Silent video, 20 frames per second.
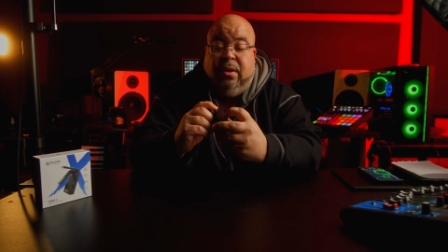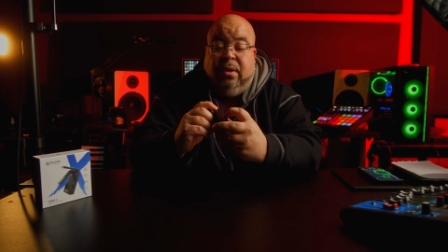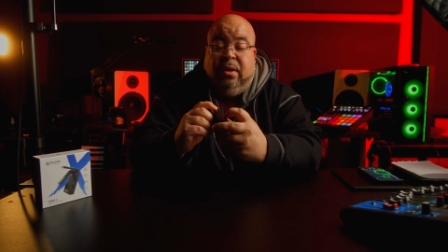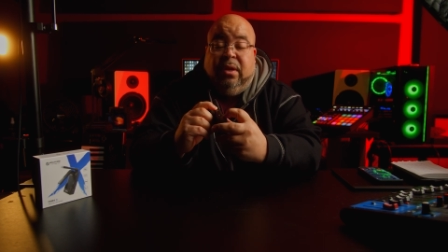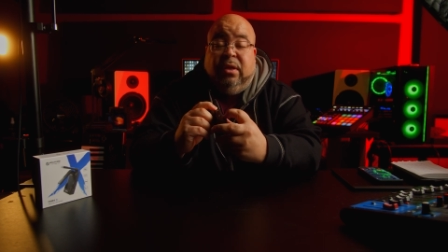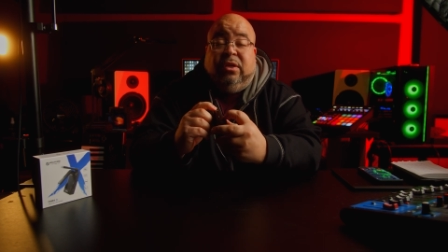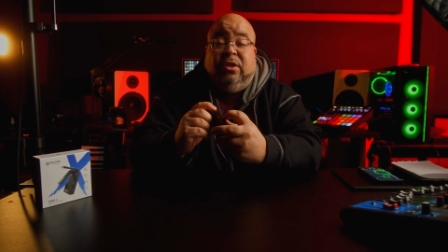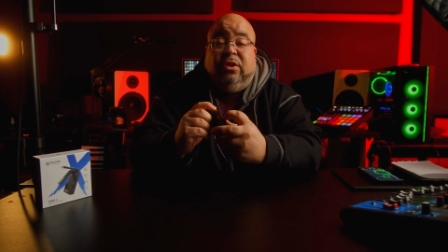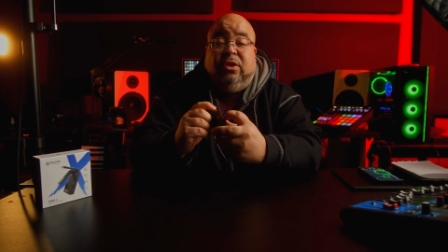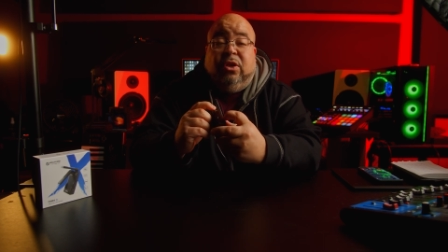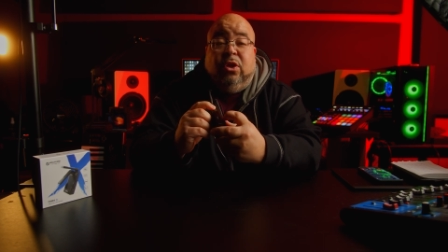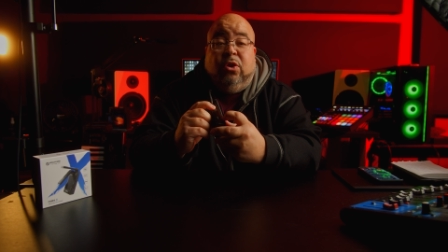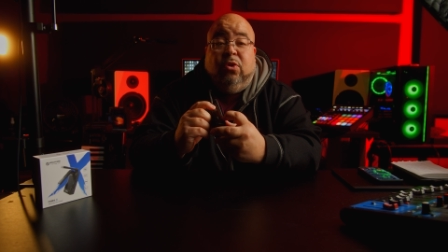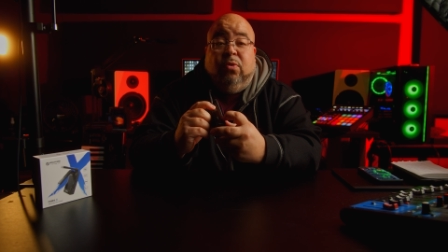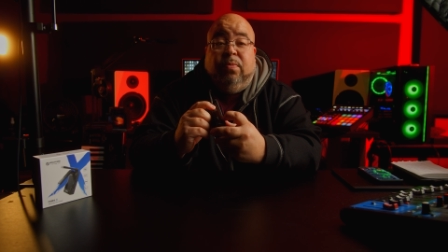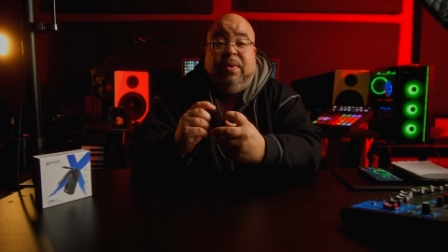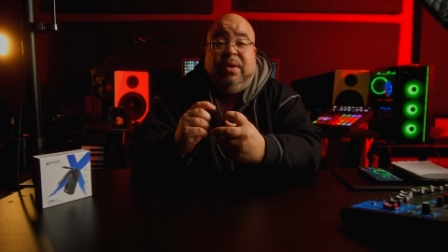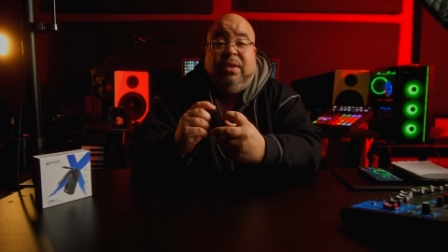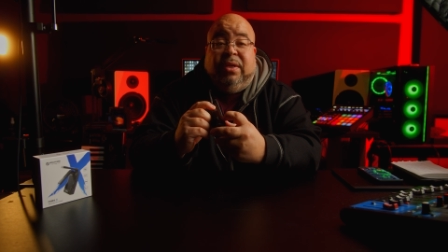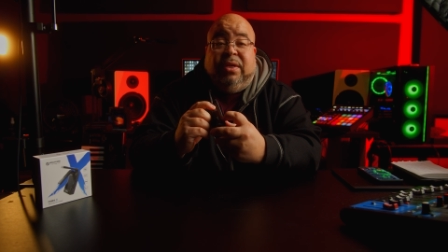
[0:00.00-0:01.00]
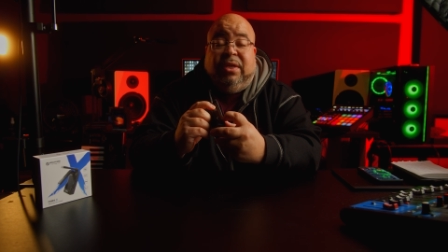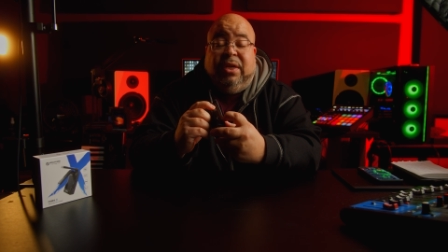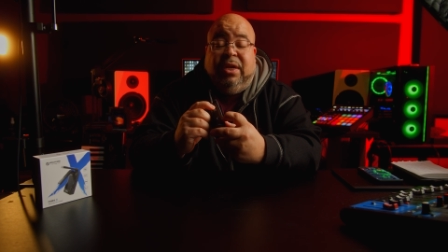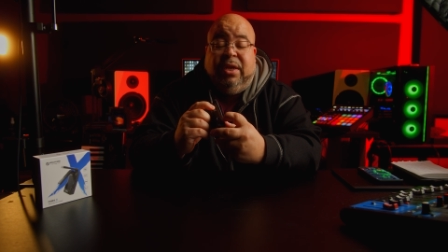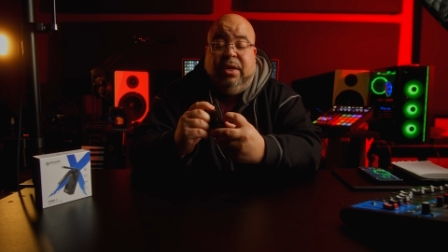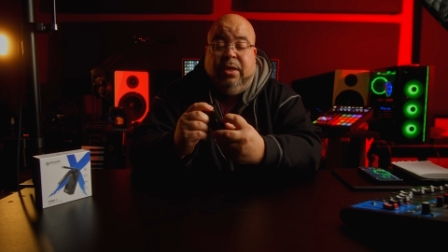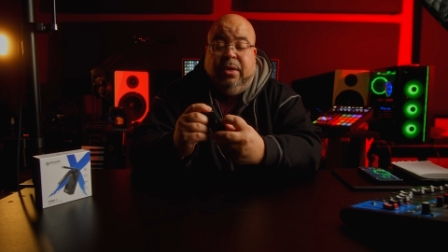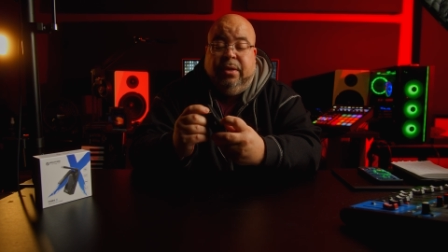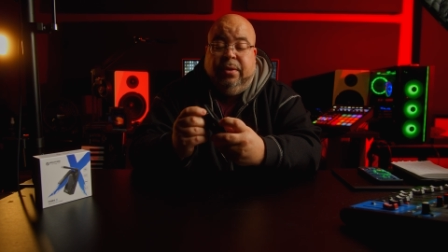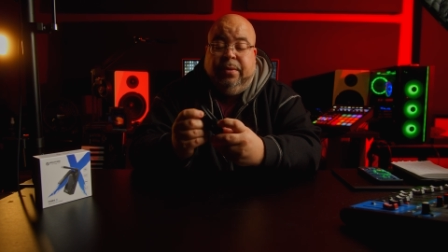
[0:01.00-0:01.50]
This is the
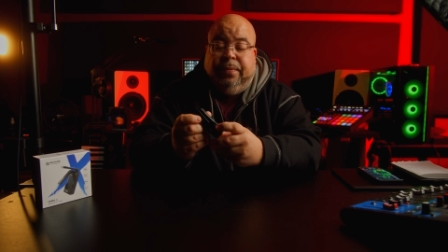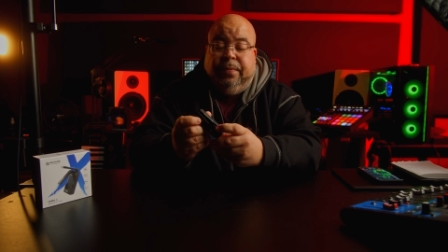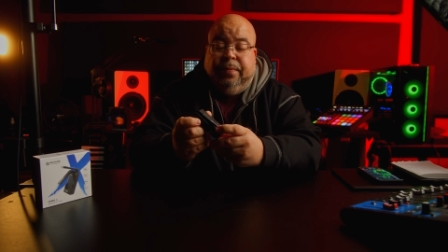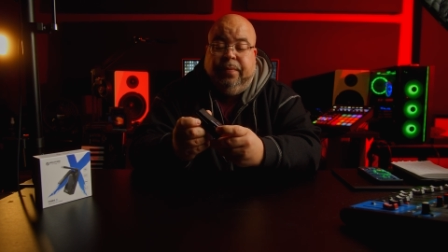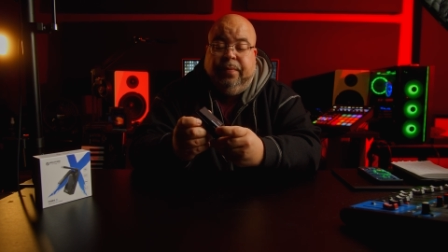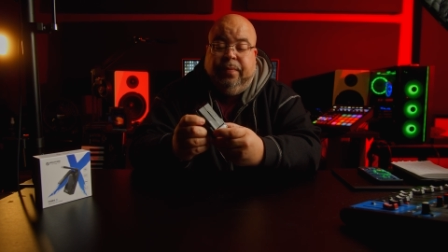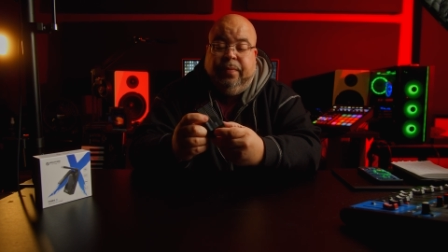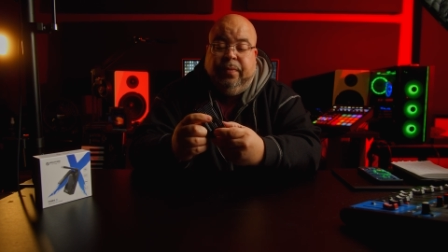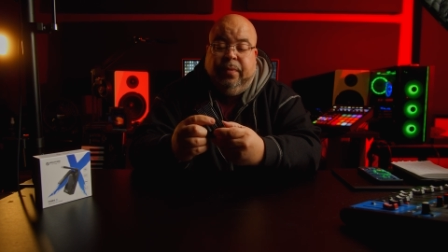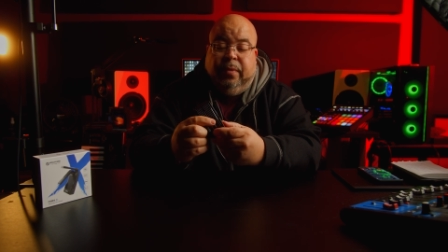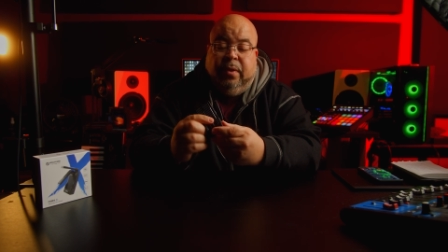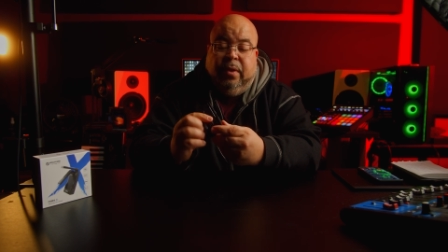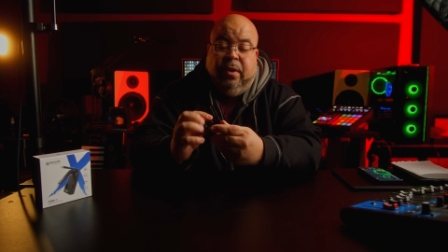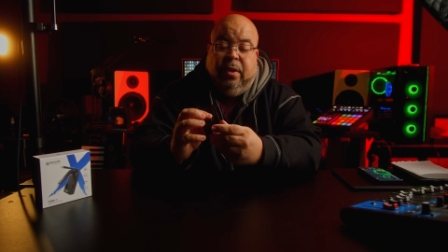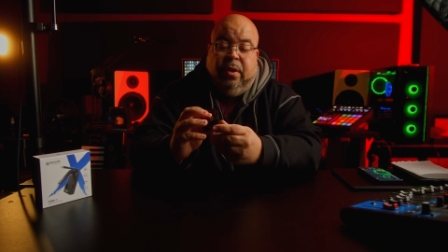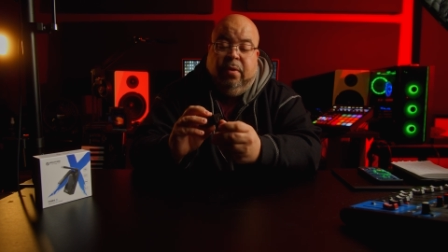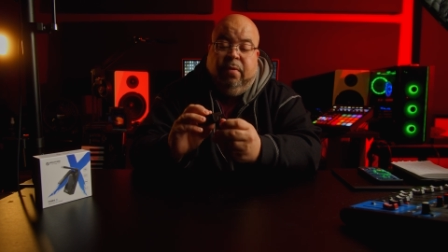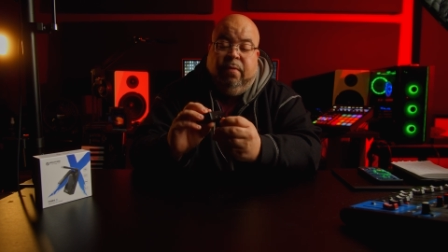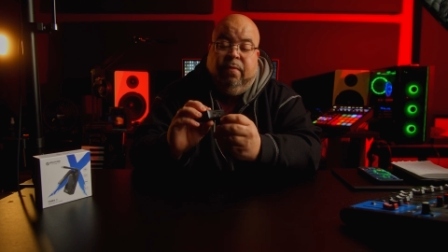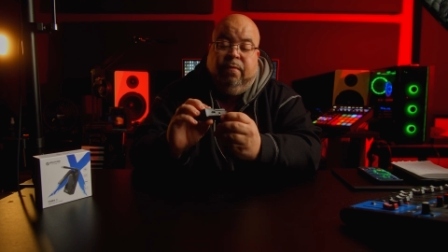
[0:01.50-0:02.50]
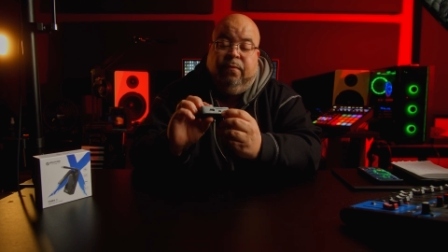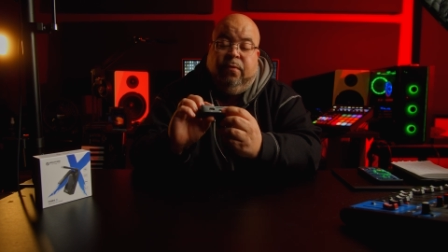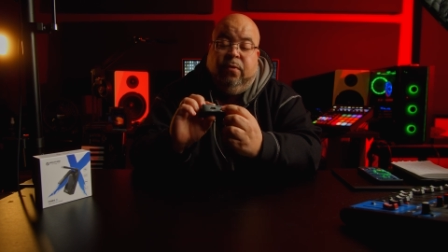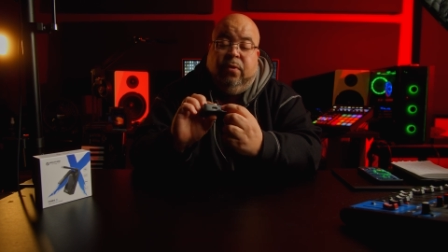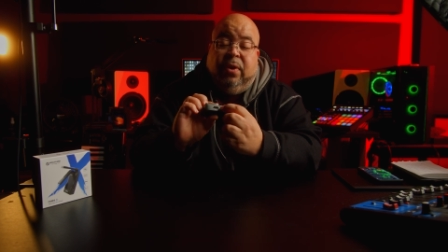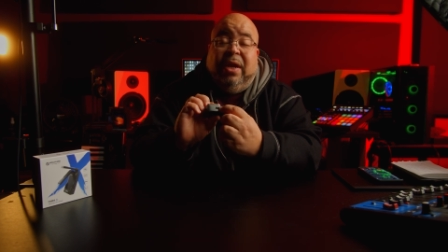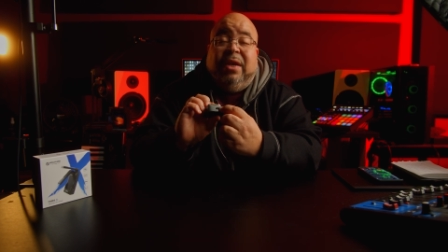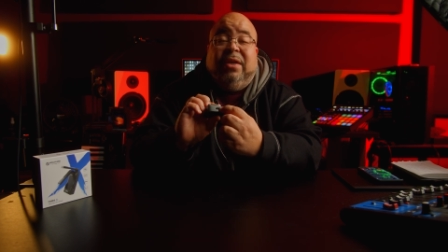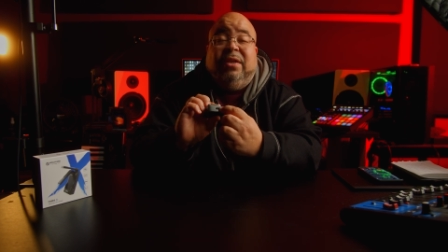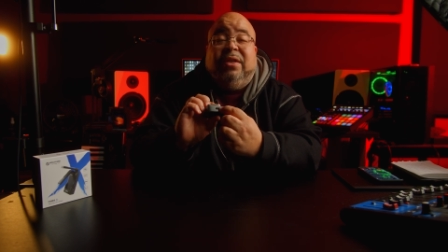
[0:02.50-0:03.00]
UBC,
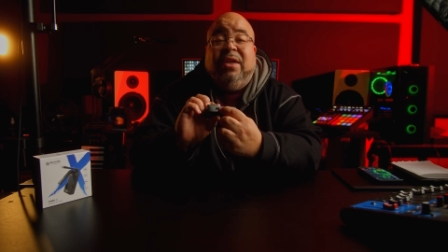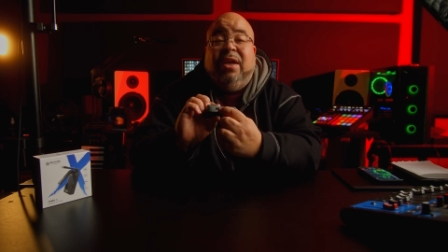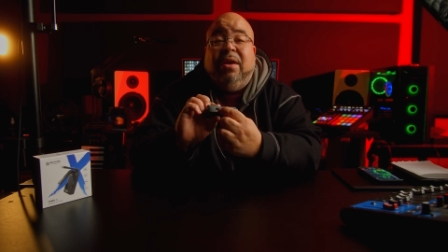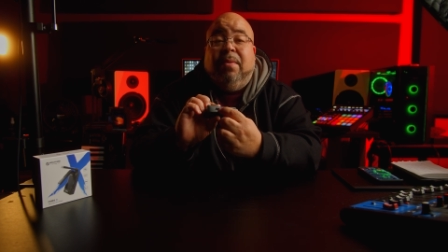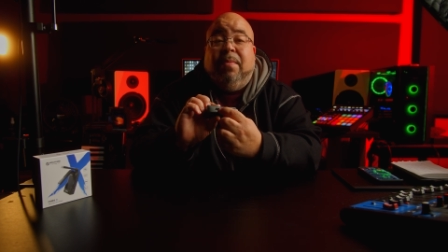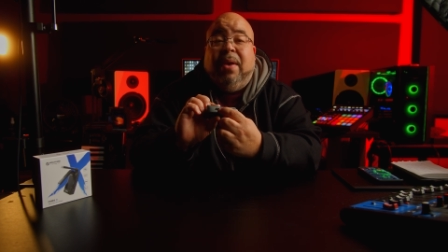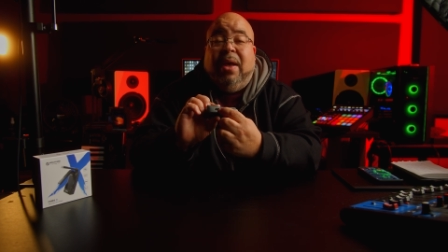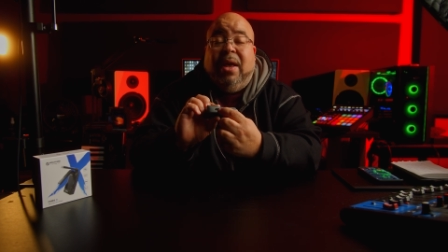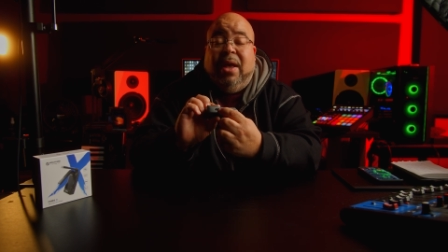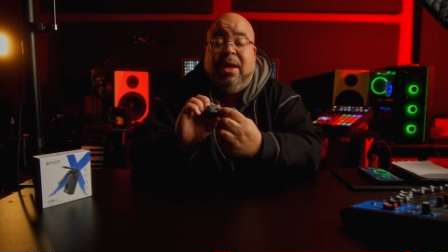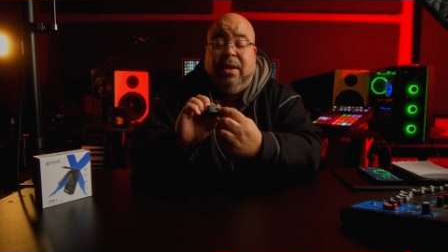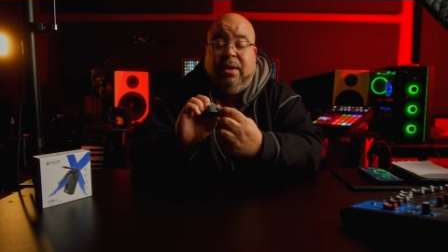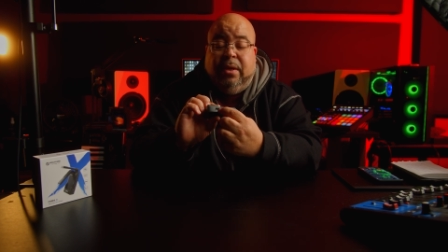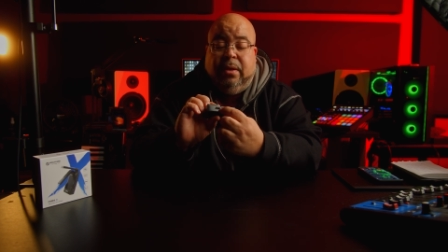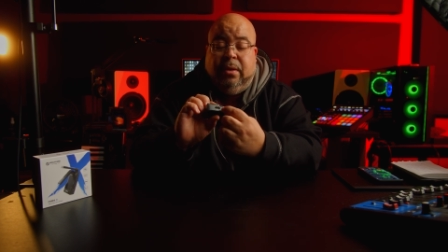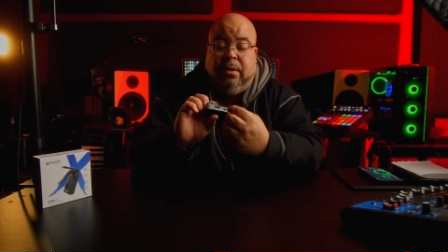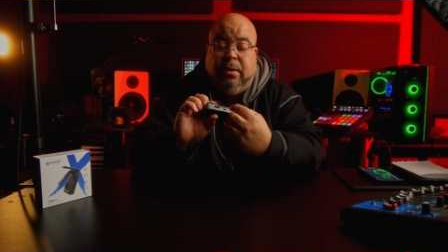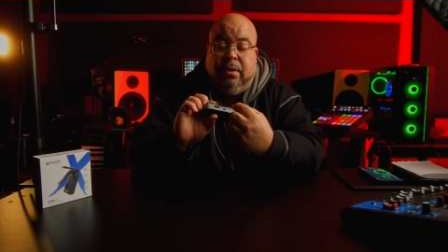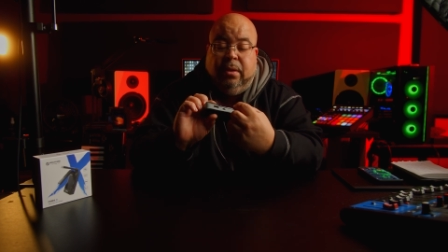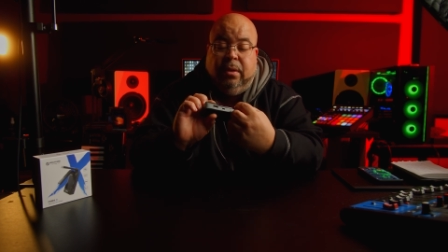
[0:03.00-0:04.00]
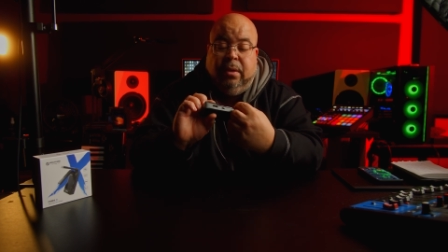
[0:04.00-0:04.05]
full HDMI,